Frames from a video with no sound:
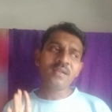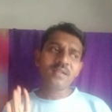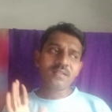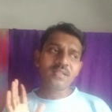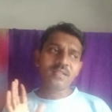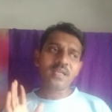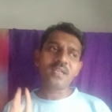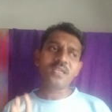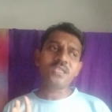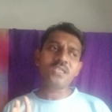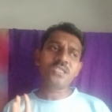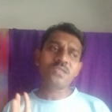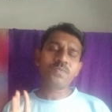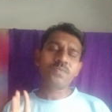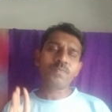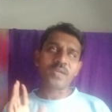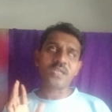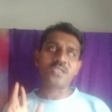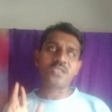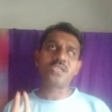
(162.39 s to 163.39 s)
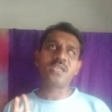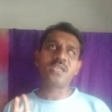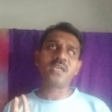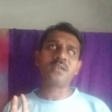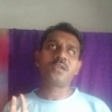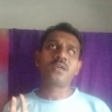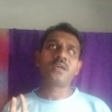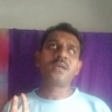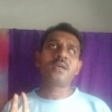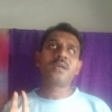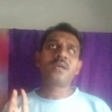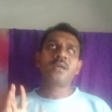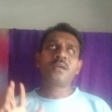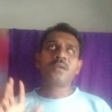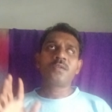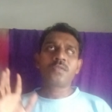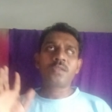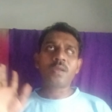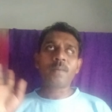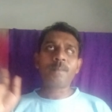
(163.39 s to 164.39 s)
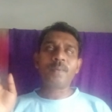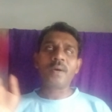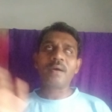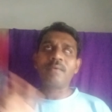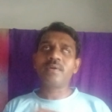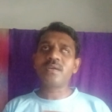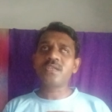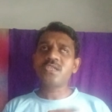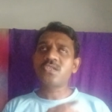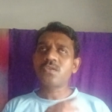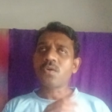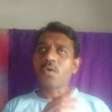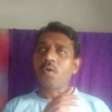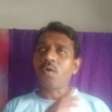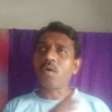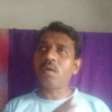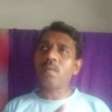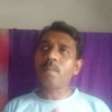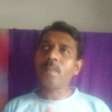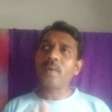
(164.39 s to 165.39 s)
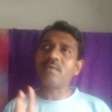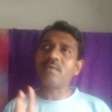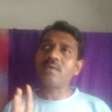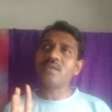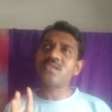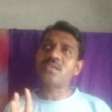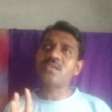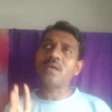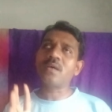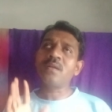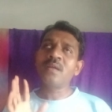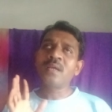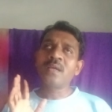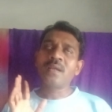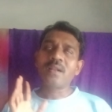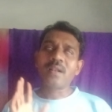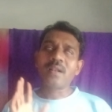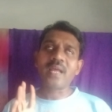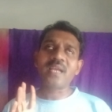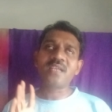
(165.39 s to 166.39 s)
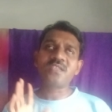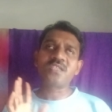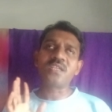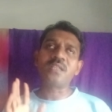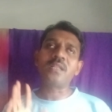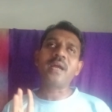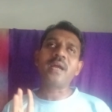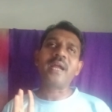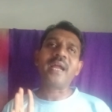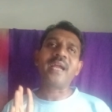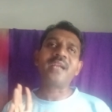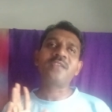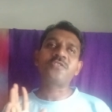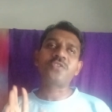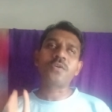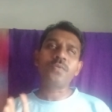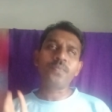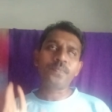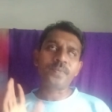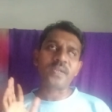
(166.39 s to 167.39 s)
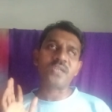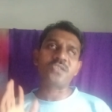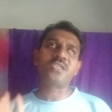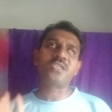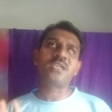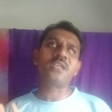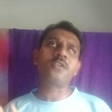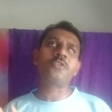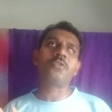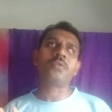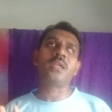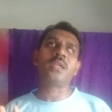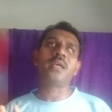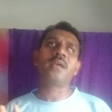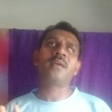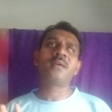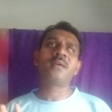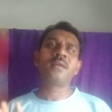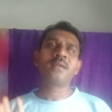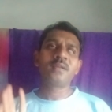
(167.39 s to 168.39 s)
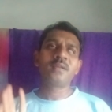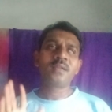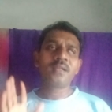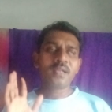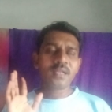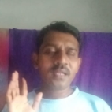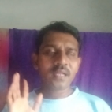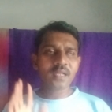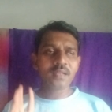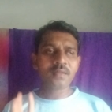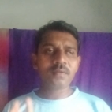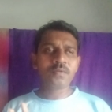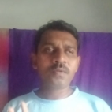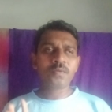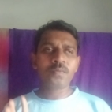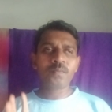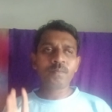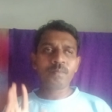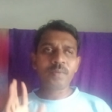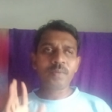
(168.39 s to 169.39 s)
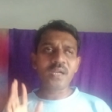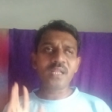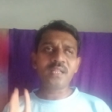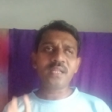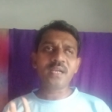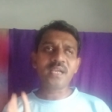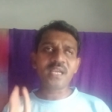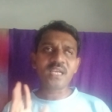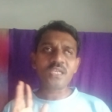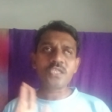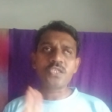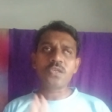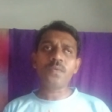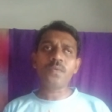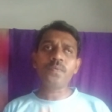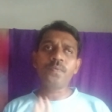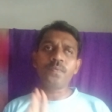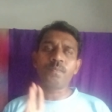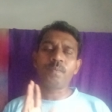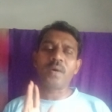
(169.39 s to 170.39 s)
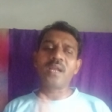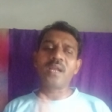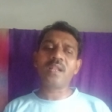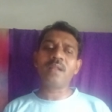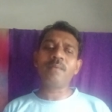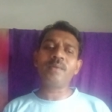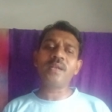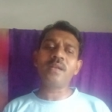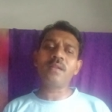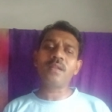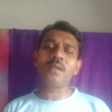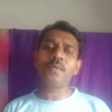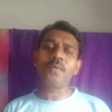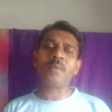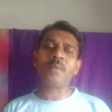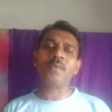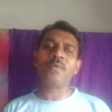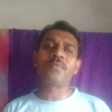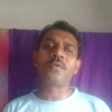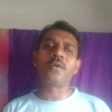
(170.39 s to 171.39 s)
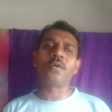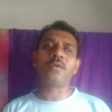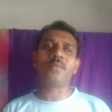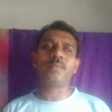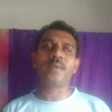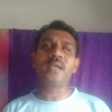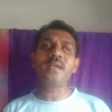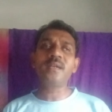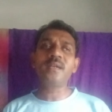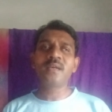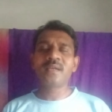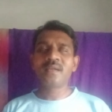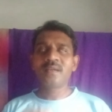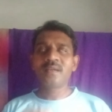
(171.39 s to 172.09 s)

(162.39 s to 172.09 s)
there is president. The powers, all powers are lies in the hands of president only. But in the case of parliamentary form of government,